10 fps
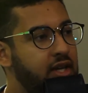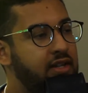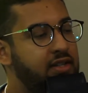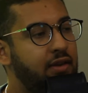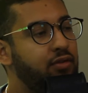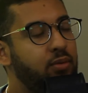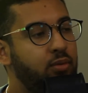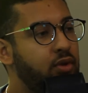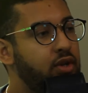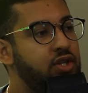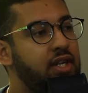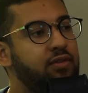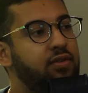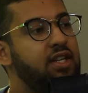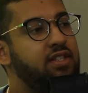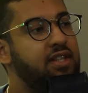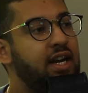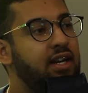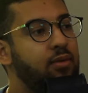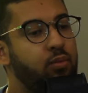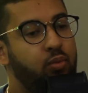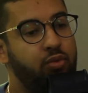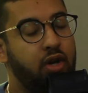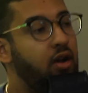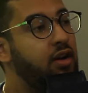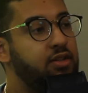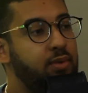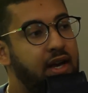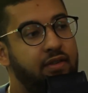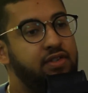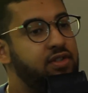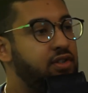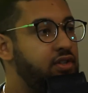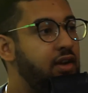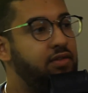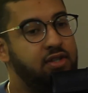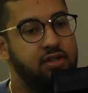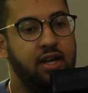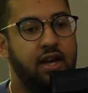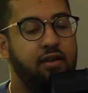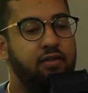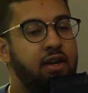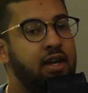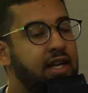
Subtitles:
here's everything we want to achieve, here's exactly the clients we have, is the services they have.